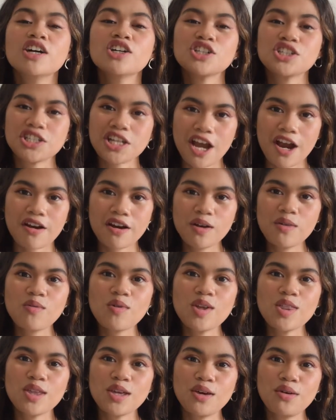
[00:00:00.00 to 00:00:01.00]
sharing
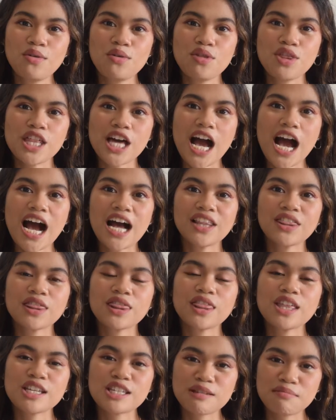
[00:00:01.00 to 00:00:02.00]
with you that
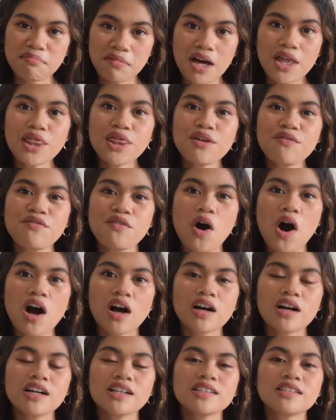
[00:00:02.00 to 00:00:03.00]
this month of
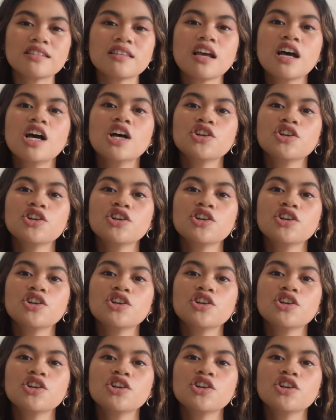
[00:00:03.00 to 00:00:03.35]
August,